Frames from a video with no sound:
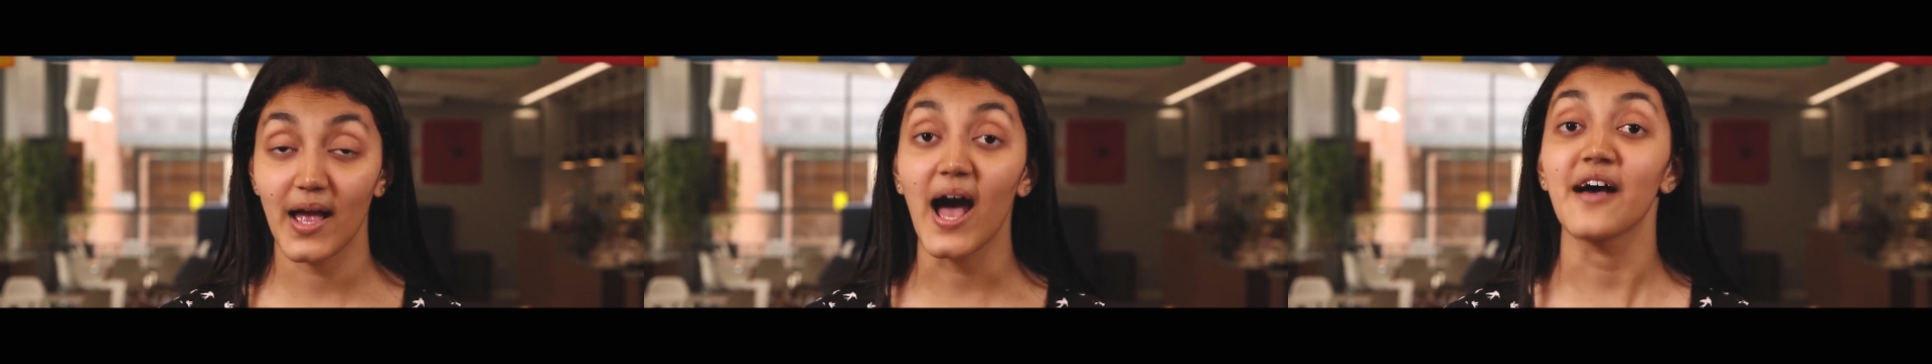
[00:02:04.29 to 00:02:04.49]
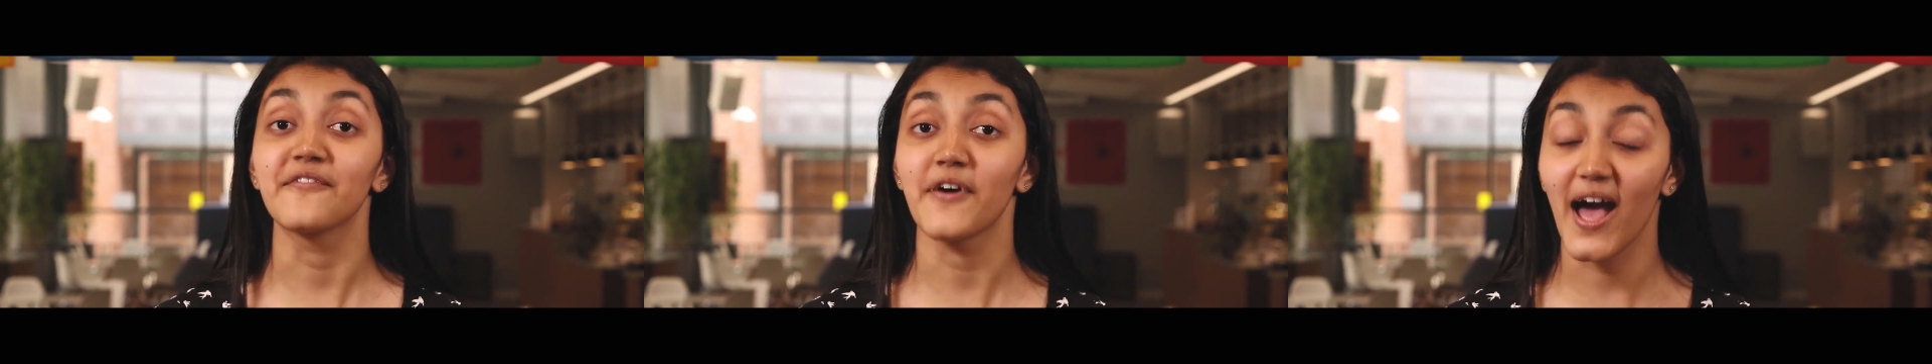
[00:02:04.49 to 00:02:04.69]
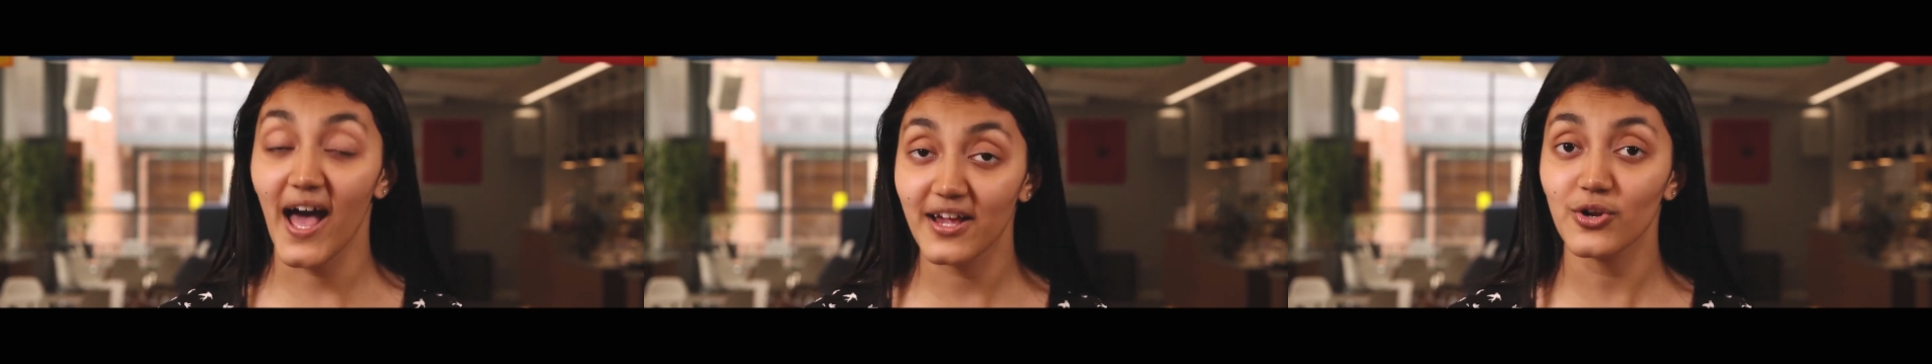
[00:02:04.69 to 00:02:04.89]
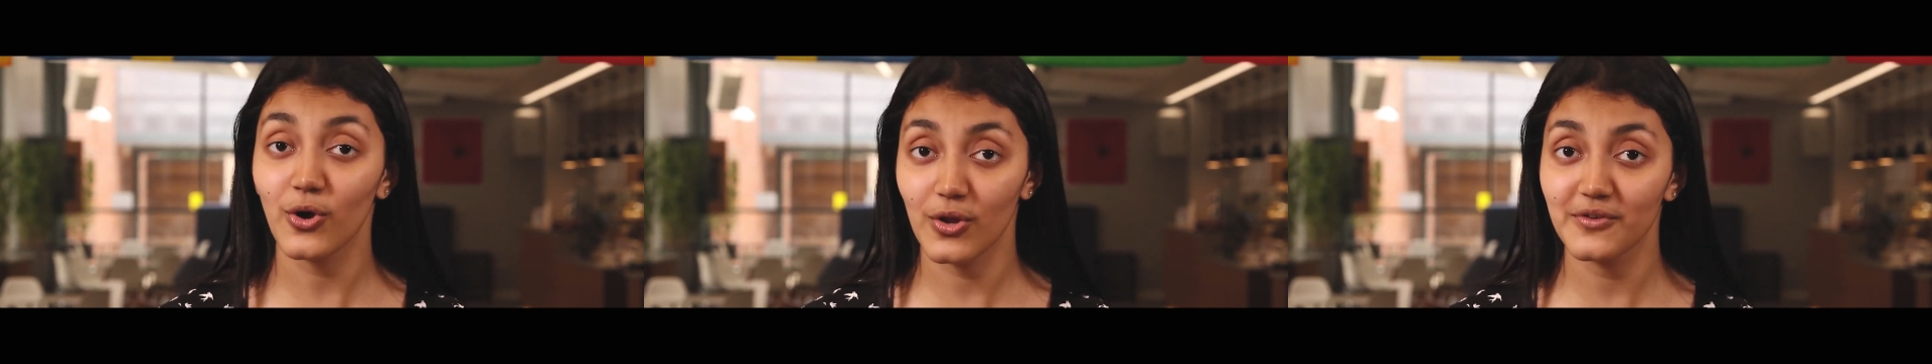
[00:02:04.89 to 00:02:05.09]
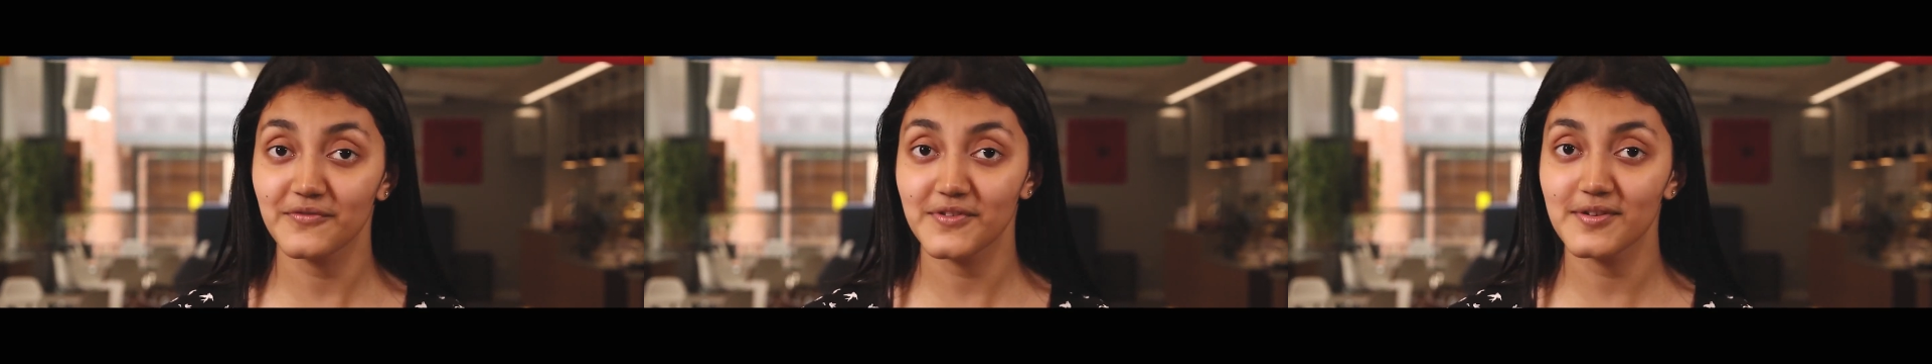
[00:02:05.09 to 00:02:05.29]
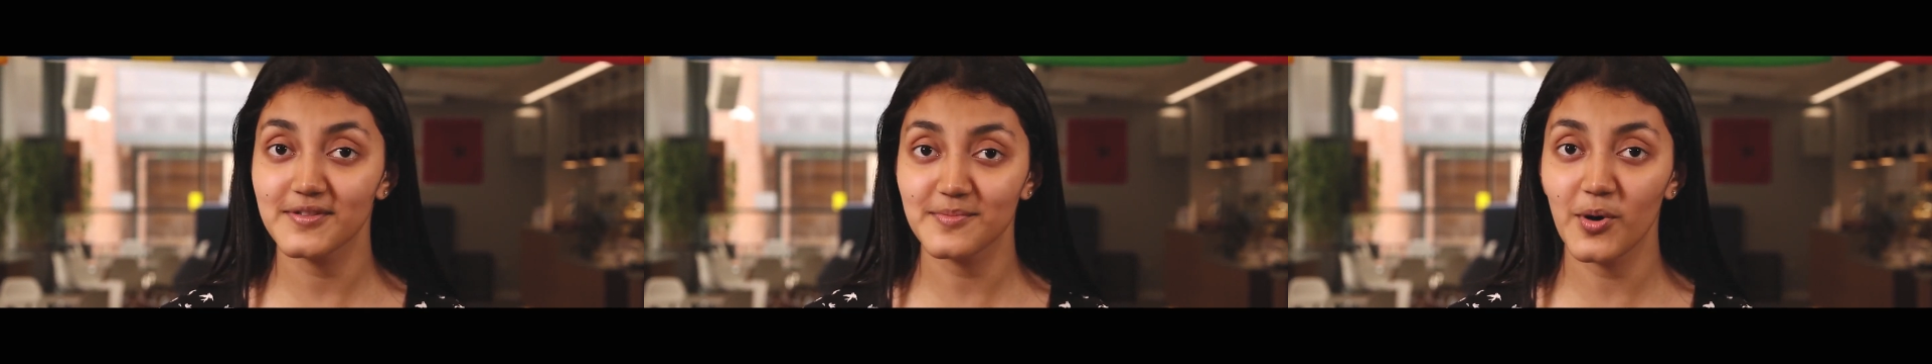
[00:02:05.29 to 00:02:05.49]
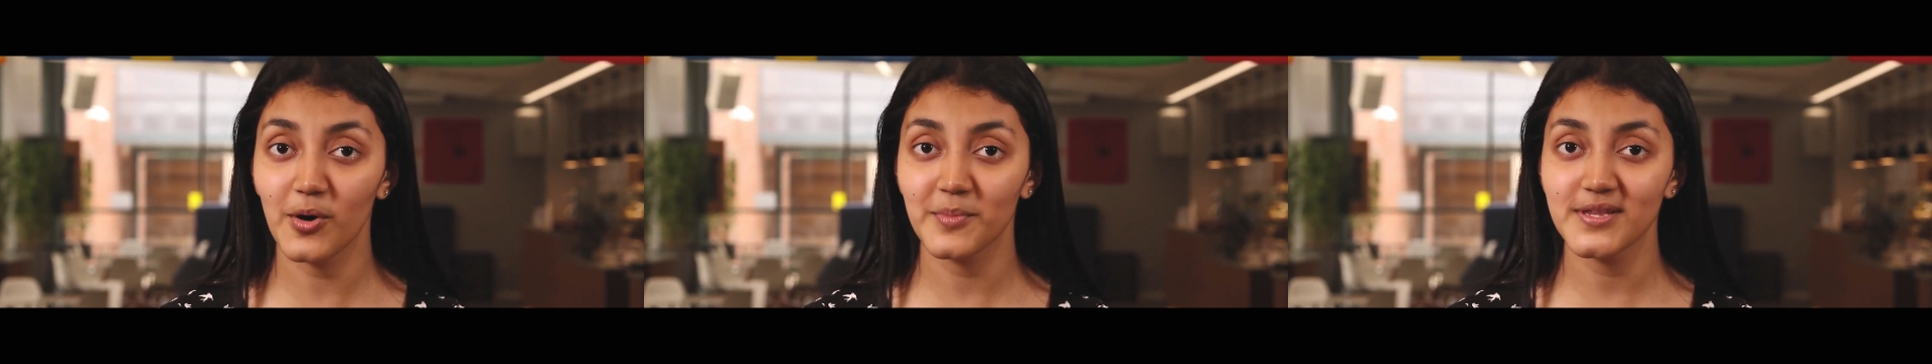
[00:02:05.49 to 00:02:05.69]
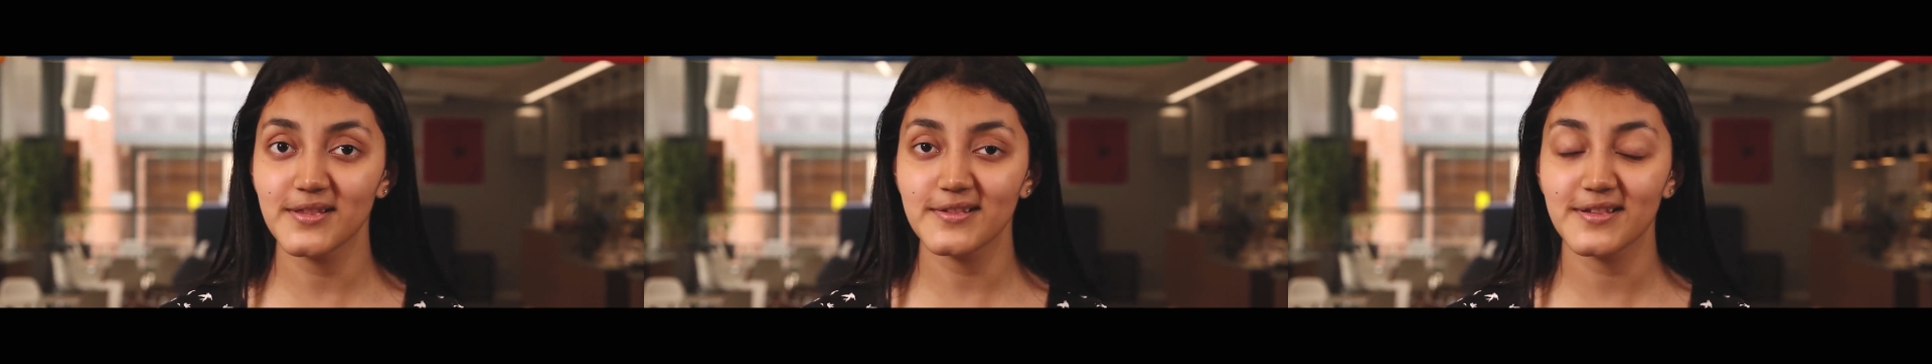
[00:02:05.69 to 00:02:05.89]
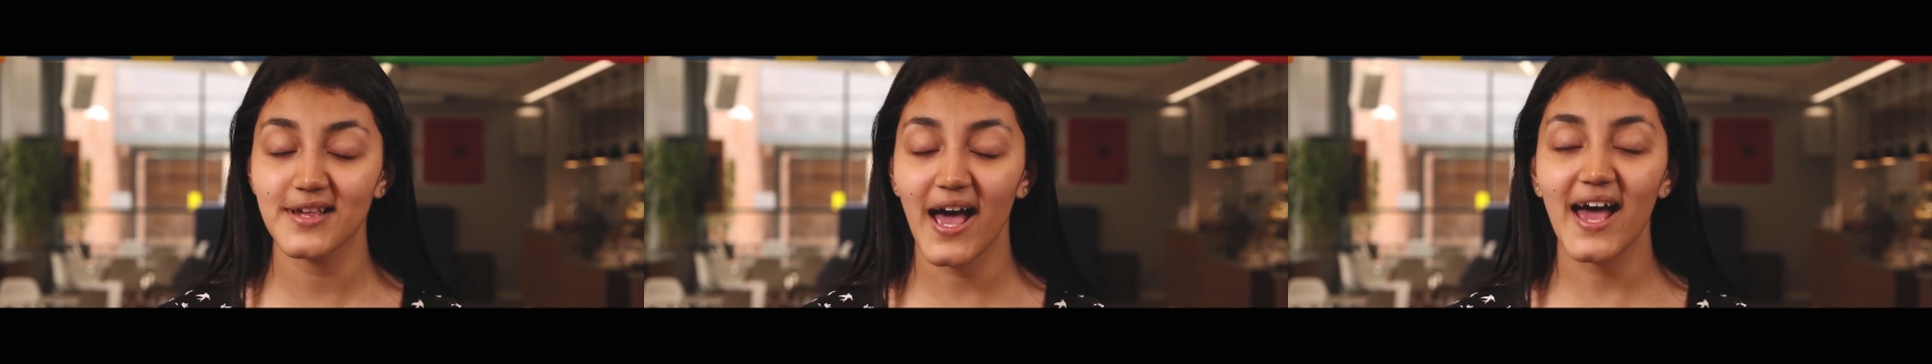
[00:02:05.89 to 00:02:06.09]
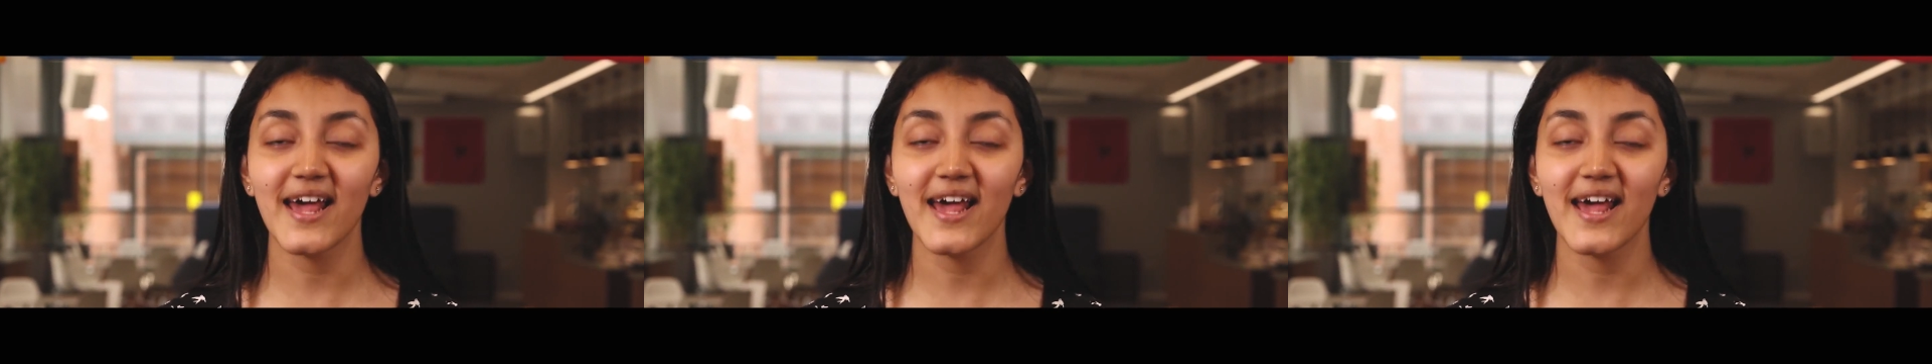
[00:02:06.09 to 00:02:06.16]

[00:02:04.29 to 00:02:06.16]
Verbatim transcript: I've had all of those moments